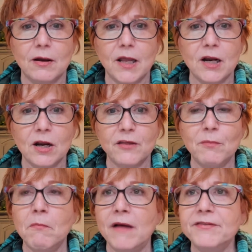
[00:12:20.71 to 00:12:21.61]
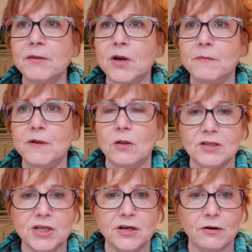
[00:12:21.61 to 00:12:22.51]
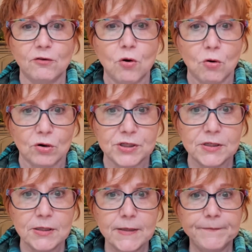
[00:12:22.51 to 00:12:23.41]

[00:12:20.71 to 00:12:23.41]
in another month. I'm going to be launching another course.